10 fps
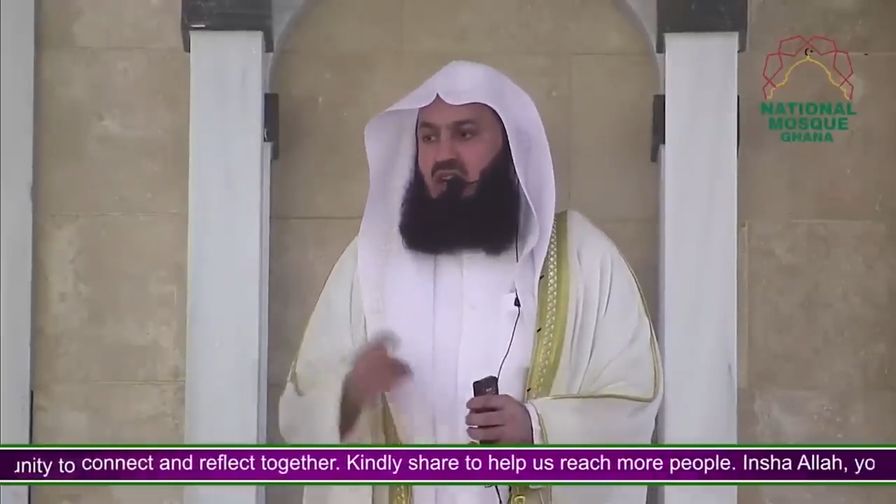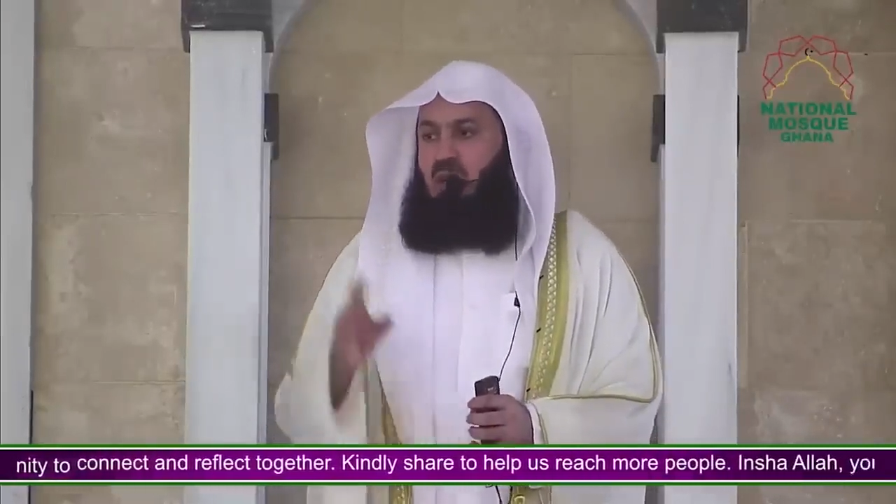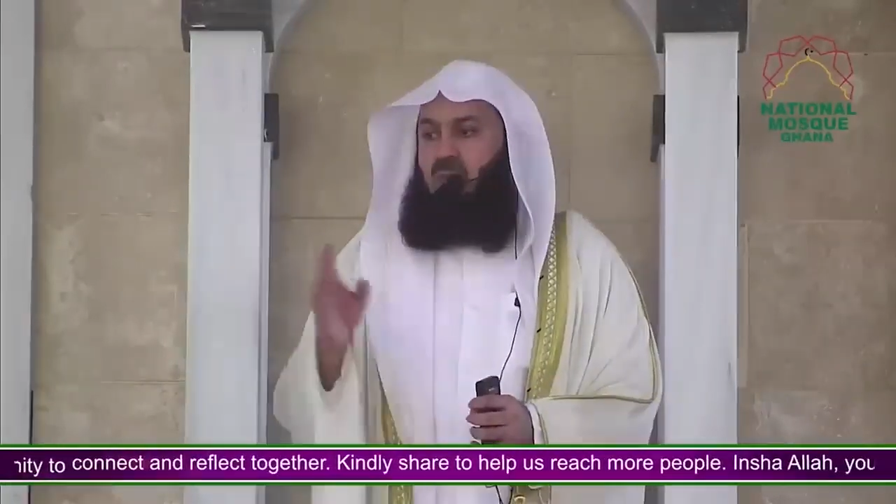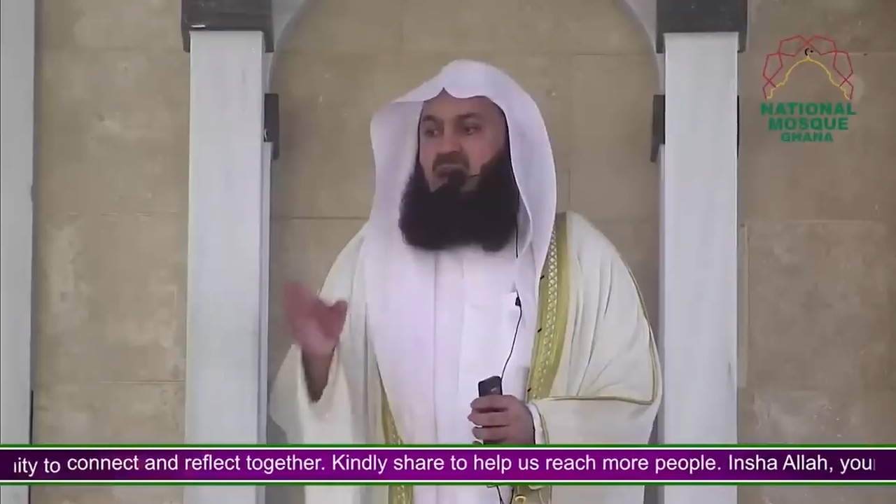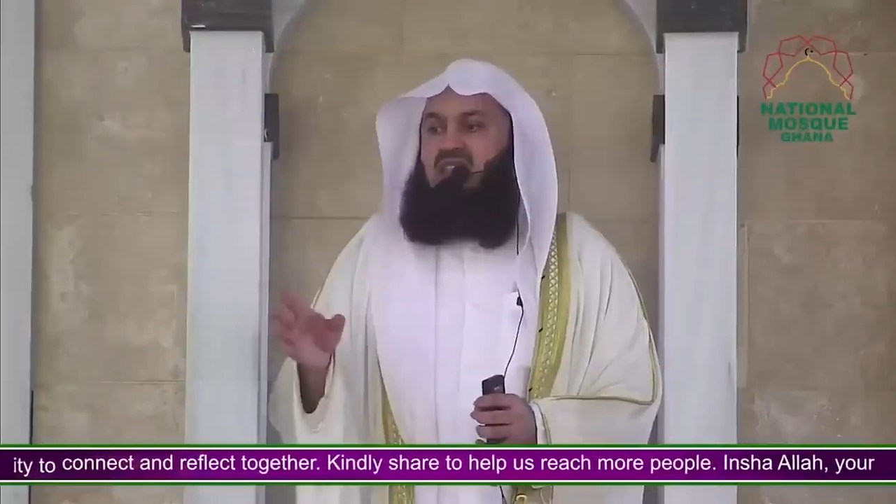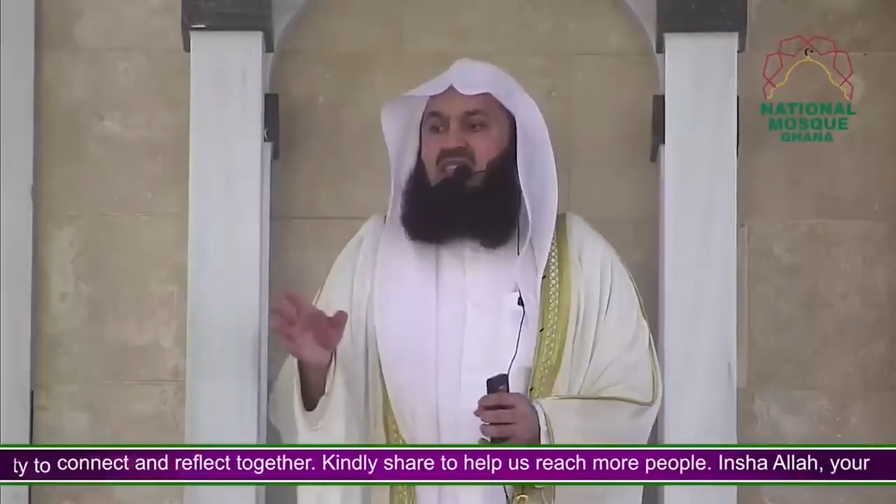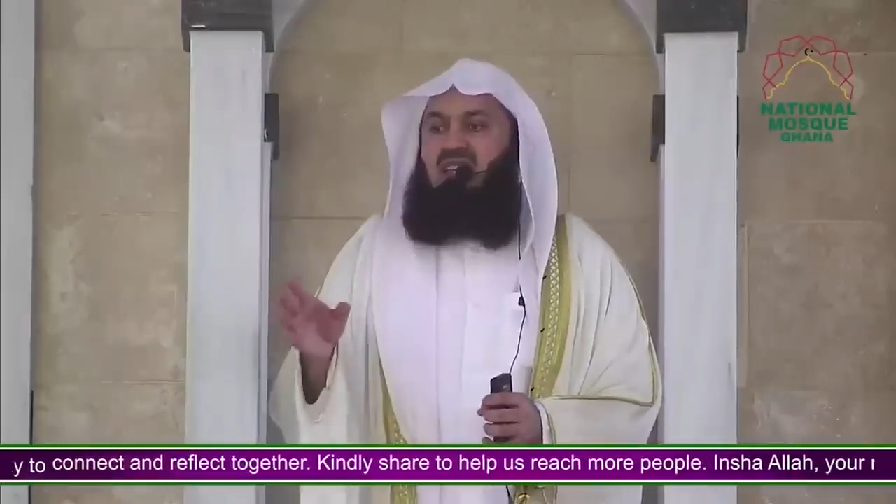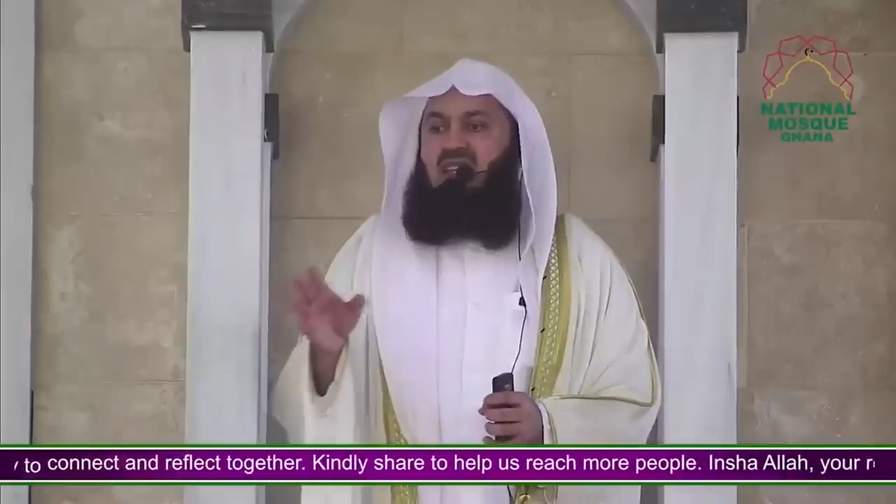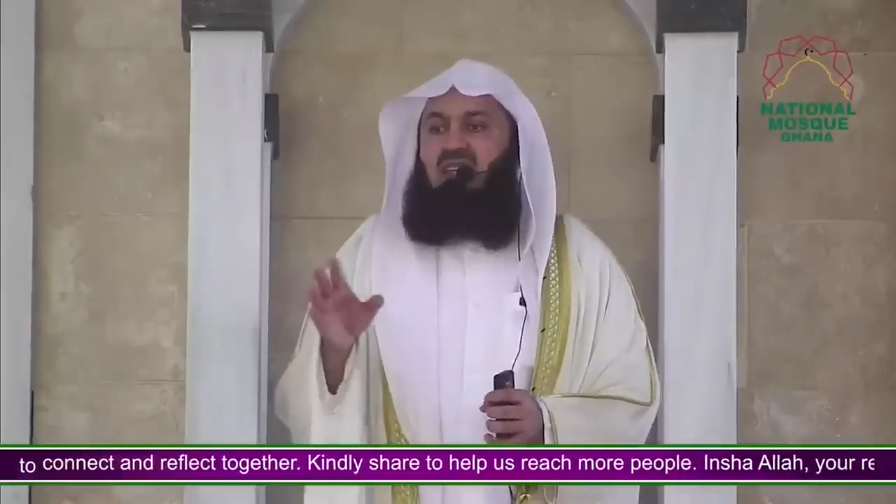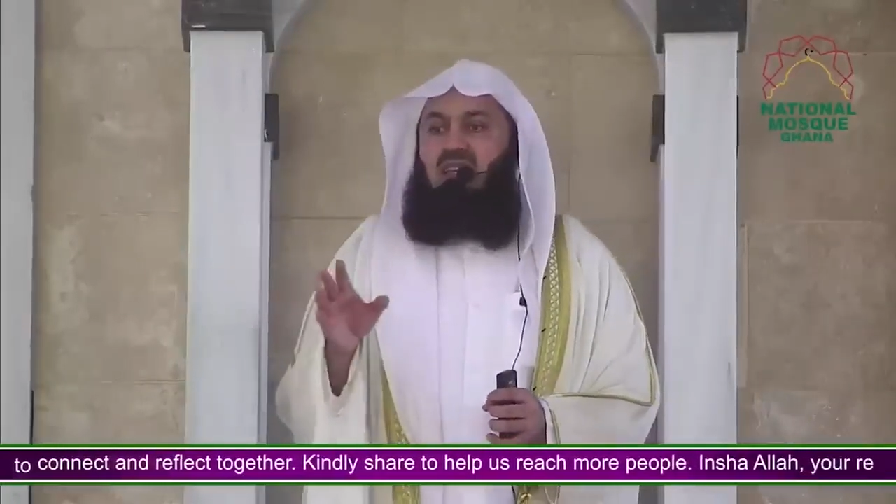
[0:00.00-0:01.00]
When a
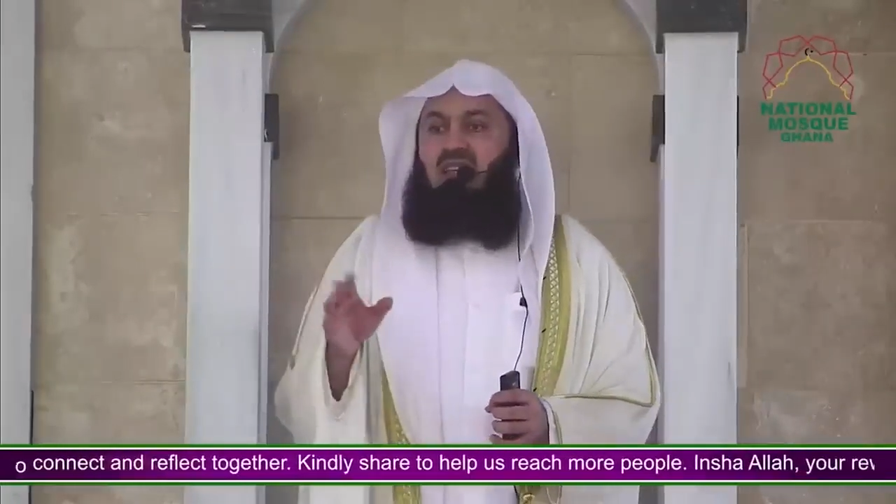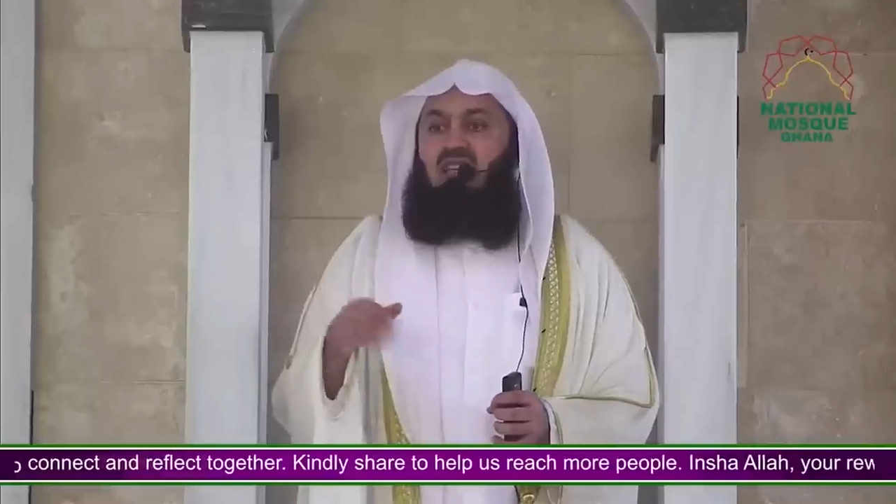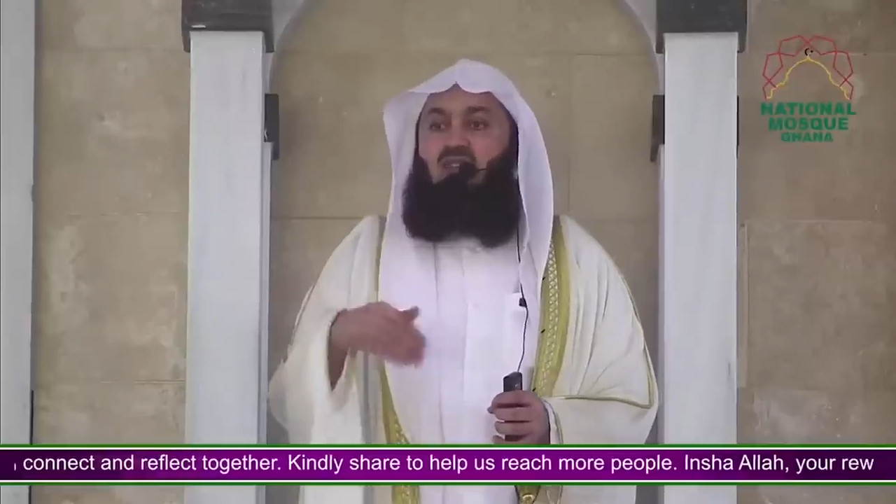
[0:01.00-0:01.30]
person